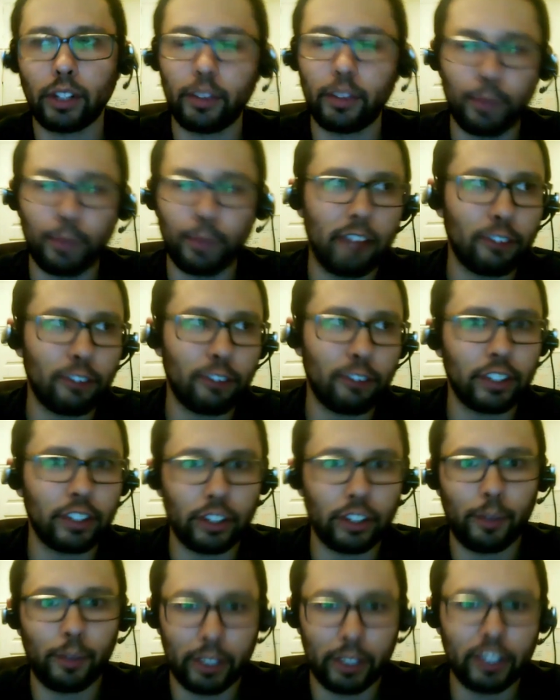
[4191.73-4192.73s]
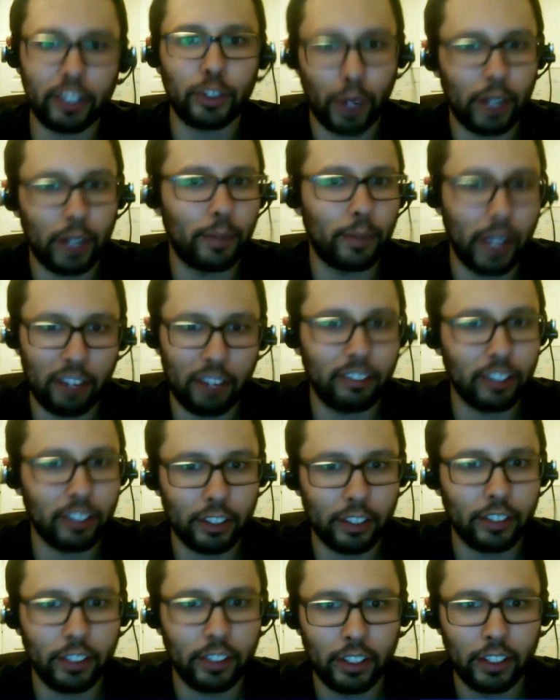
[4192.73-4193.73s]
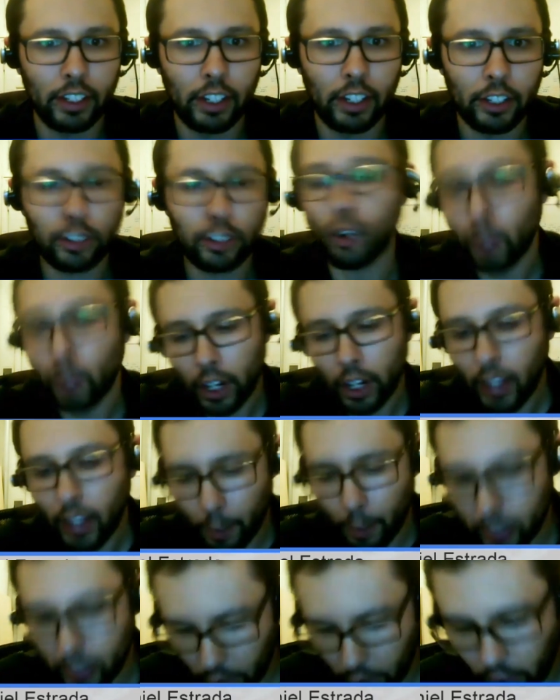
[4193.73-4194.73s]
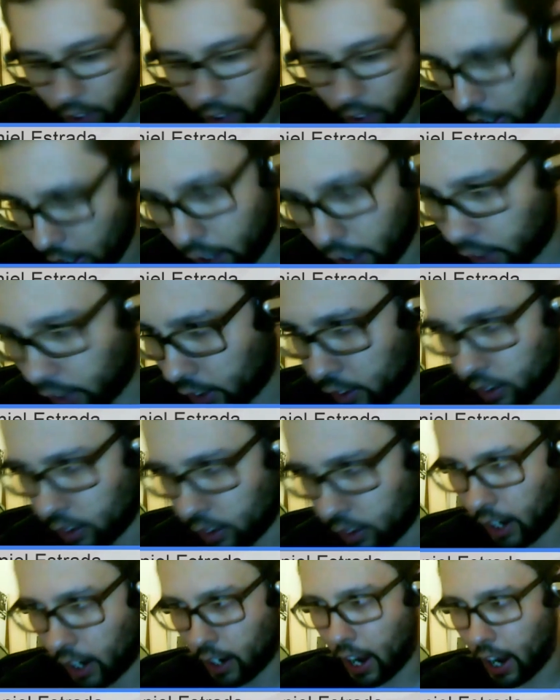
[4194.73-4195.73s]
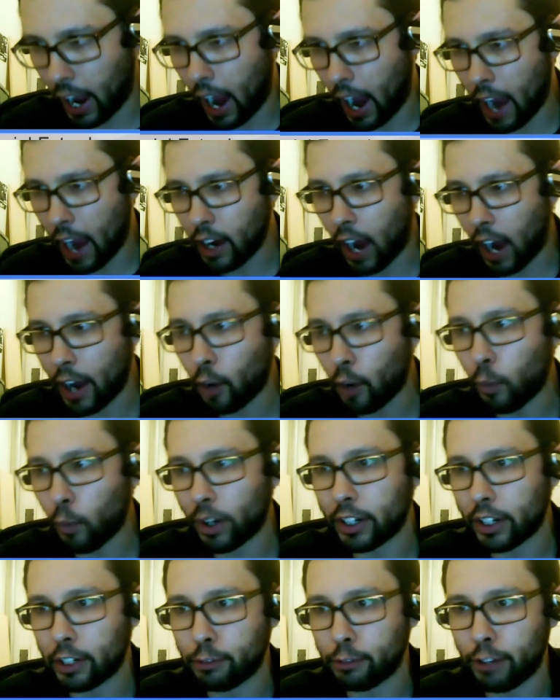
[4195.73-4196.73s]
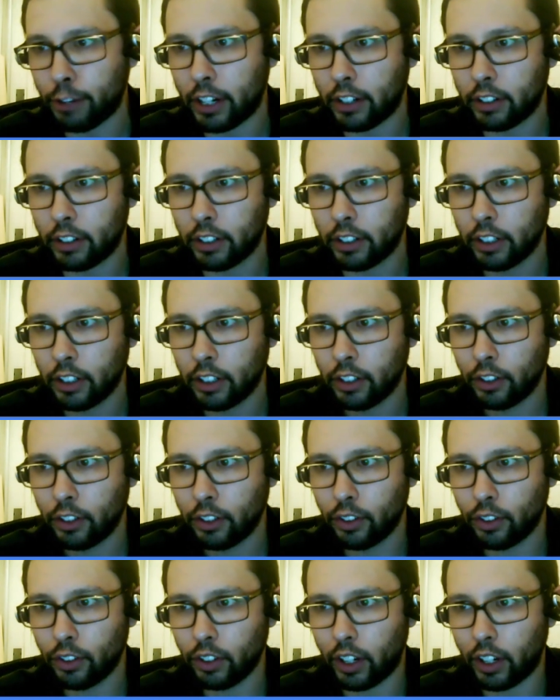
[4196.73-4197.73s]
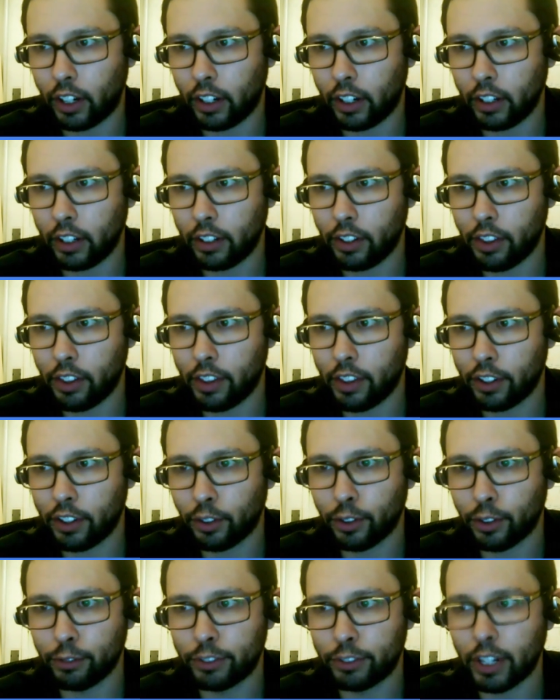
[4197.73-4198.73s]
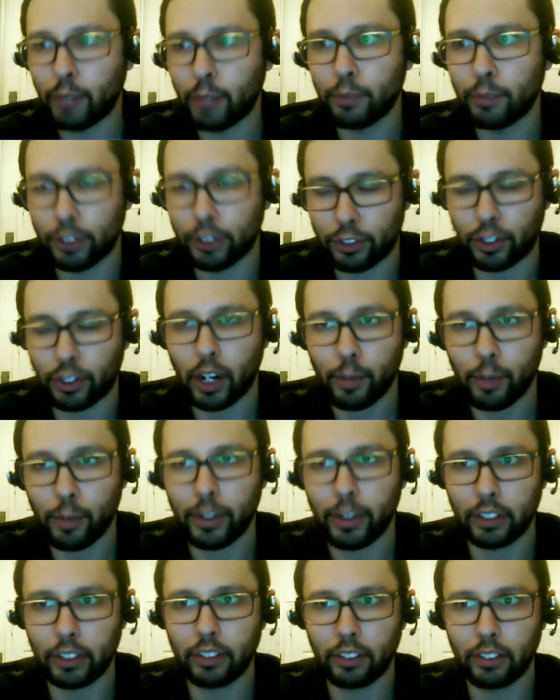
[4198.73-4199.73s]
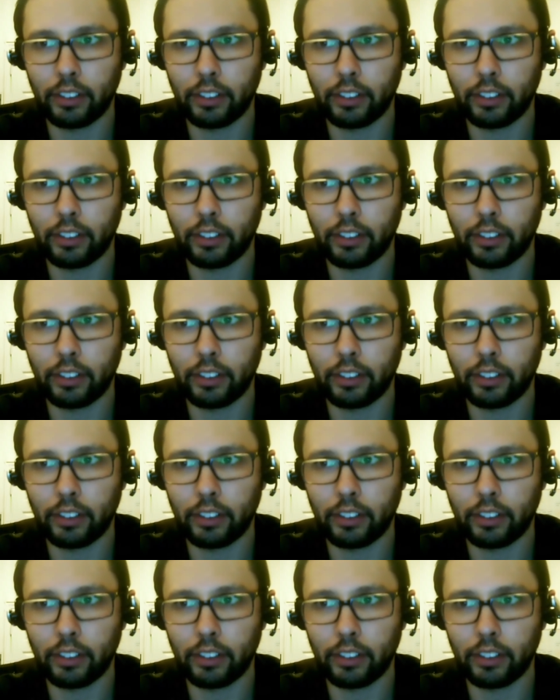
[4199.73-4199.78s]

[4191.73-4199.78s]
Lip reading: Behavior. I mean, situated behavior. So, I mean, I don't want to defend the sort of dumb straw man